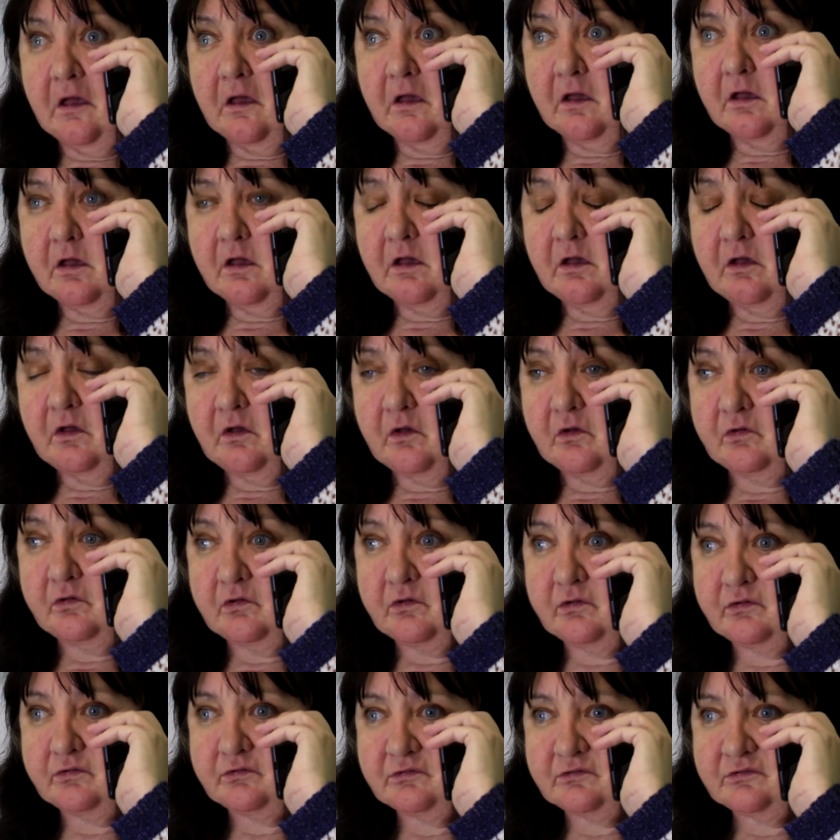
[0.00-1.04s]
Oh, not
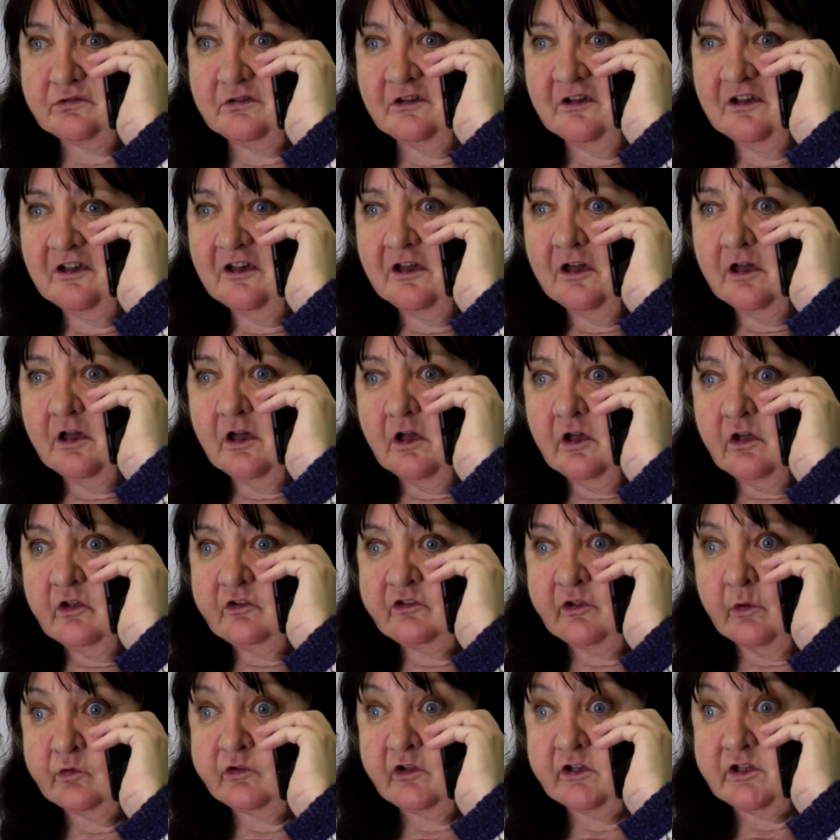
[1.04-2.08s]
you, Kaz.
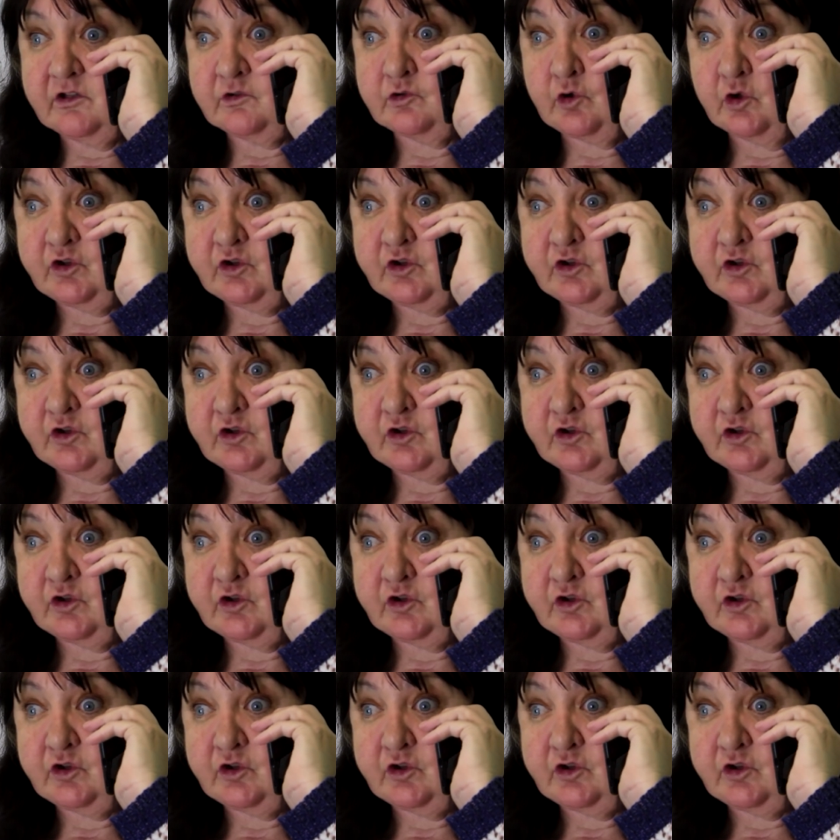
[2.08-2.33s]
Sounds like you've